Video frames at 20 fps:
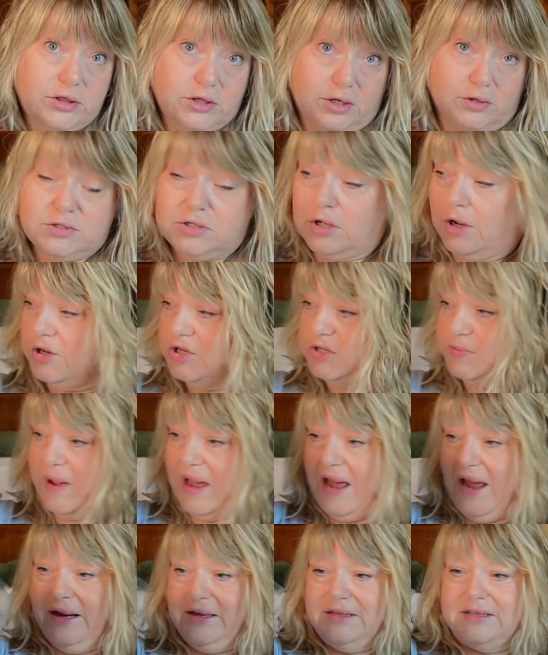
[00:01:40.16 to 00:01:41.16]
those large
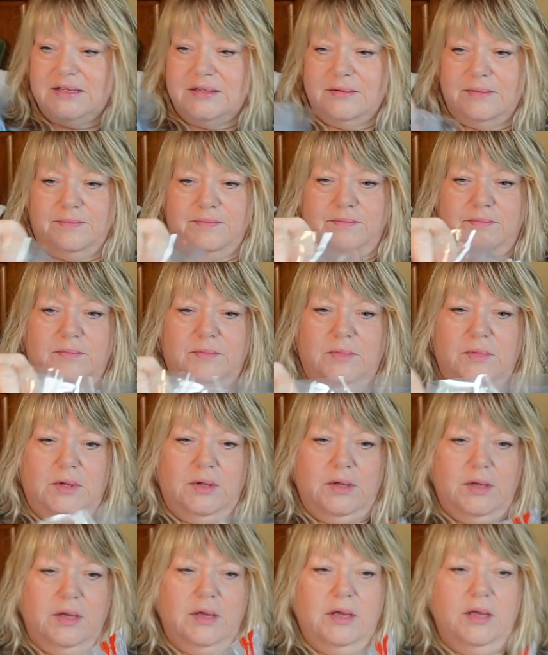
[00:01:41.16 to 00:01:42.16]
bags,
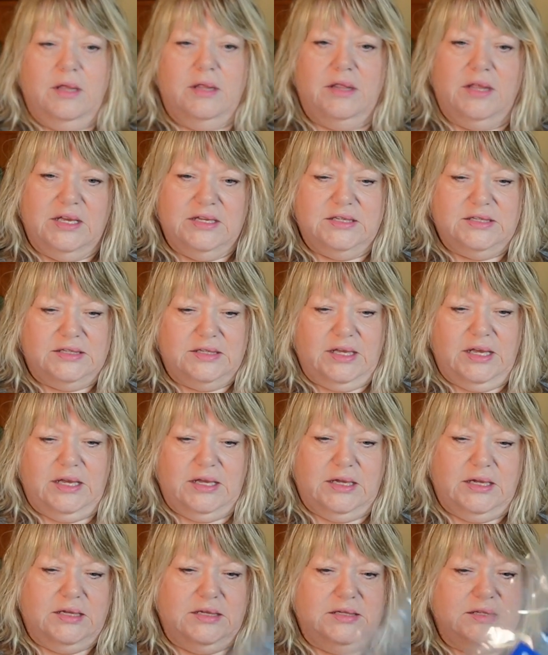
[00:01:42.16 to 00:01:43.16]
this
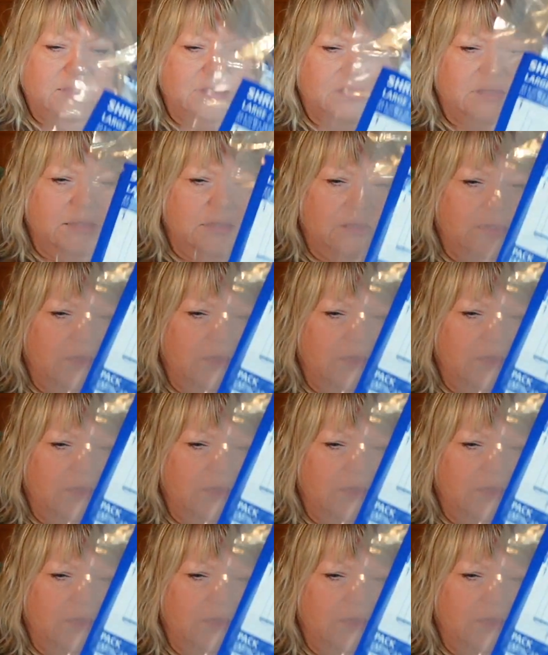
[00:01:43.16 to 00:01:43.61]
is